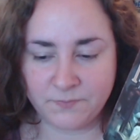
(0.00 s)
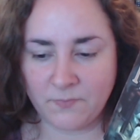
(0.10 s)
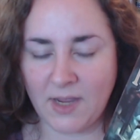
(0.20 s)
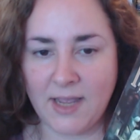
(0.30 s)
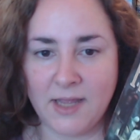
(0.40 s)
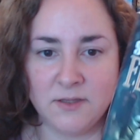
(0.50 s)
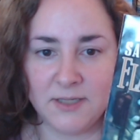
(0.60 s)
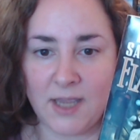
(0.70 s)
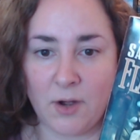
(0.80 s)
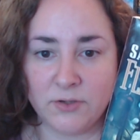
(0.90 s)
And the
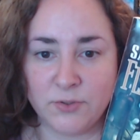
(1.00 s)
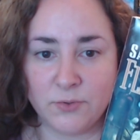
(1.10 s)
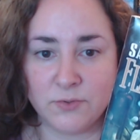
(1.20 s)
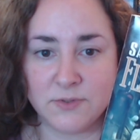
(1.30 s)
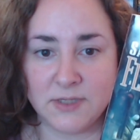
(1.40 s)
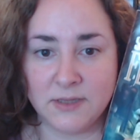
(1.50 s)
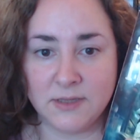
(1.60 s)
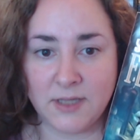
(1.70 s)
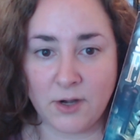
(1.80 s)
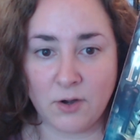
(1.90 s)
characters in
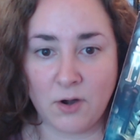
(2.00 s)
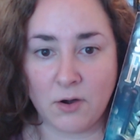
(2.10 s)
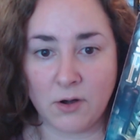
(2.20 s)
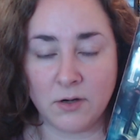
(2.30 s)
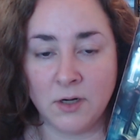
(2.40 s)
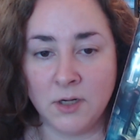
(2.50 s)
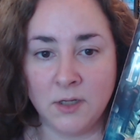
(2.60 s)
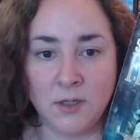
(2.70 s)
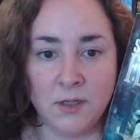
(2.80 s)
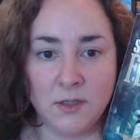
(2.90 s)
there are
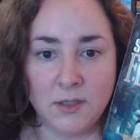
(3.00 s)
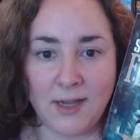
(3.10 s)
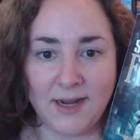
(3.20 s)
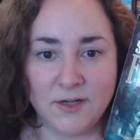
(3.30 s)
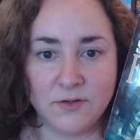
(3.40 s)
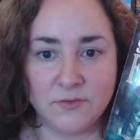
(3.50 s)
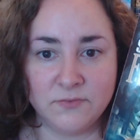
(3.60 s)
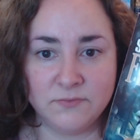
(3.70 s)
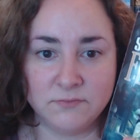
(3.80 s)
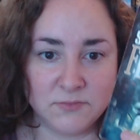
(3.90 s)
kind of
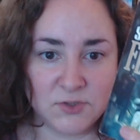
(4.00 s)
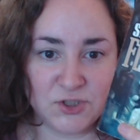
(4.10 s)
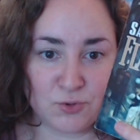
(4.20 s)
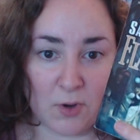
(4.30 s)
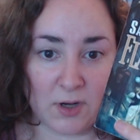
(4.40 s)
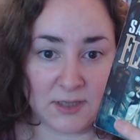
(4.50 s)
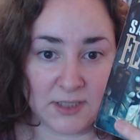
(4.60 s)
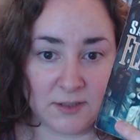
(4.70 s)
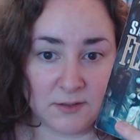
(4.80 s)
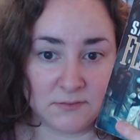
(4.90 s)

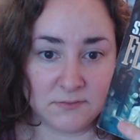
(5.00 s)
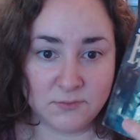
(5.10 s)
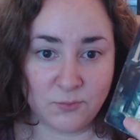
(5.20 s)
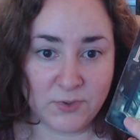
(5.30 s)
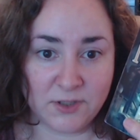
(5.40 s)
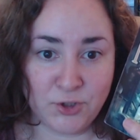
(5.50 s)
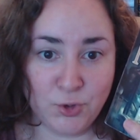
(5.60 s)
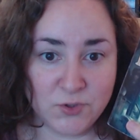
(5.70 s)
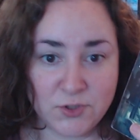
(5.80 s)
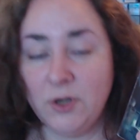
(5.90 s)
struggling with the new
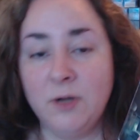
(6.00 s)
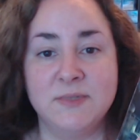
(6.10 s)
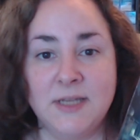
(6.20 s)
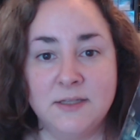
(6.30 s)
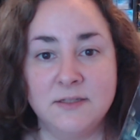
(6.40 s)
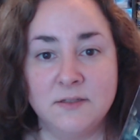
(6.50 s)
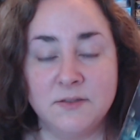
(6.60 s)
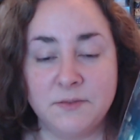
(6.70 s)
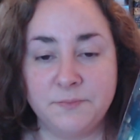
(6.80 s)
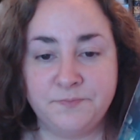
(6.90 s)

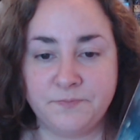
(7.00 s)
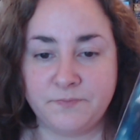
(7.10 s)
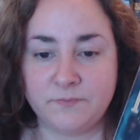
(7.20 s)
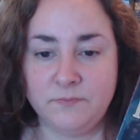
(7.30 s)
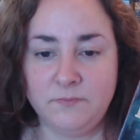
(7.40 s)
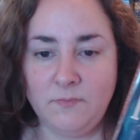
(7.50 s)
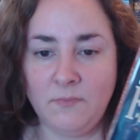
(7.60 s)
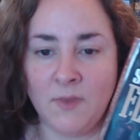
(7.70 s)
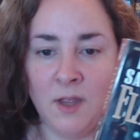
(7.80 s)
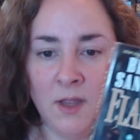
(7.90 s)
circumstances.
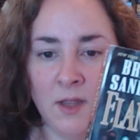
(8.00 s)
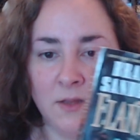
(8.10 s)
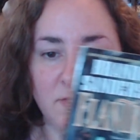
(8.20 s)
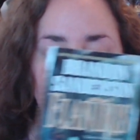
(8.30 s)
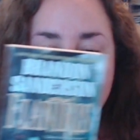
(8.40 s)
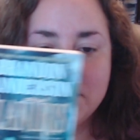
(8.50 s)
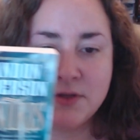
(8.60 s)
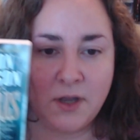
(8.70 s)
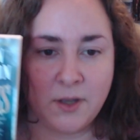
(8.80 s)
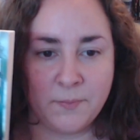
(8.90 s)
There's
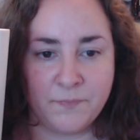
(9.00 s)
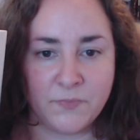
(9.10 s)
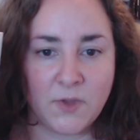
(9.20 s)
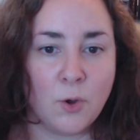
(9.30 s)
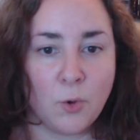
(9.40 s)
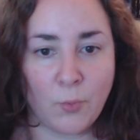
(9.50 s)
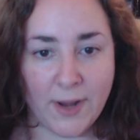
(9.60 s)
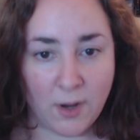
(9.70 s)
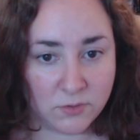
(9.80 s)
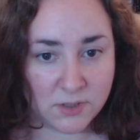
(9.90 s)

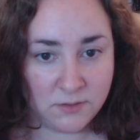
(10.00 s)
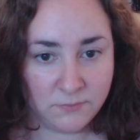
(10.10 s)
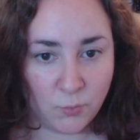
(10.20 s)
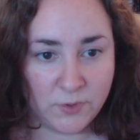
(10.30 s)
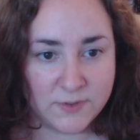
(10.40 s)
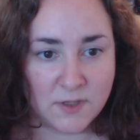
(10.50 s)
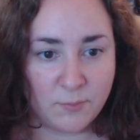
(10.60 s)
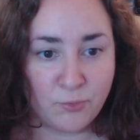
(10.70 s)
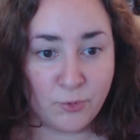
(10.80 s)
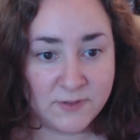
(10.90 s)
Raoden, who is a
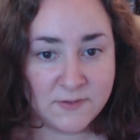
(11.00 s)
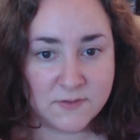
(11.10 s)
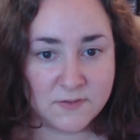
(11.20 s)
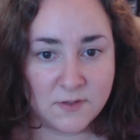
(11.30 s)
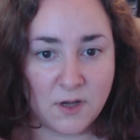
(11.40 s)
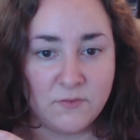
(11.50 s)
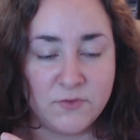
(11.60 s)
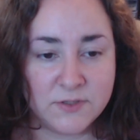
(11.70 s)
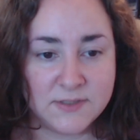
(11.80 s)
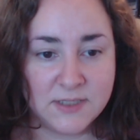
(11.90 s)
prince of
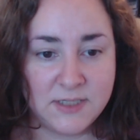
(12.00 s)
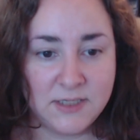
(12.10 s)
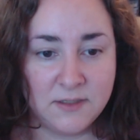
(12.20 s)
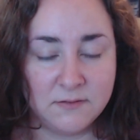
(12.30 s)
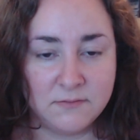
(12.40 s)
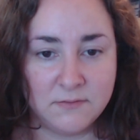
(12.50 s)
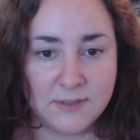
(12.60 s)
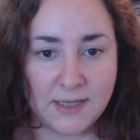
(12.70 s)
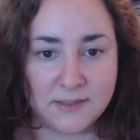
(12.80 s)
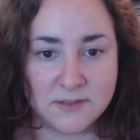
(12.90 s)
the city
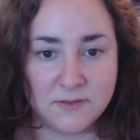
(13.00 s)
that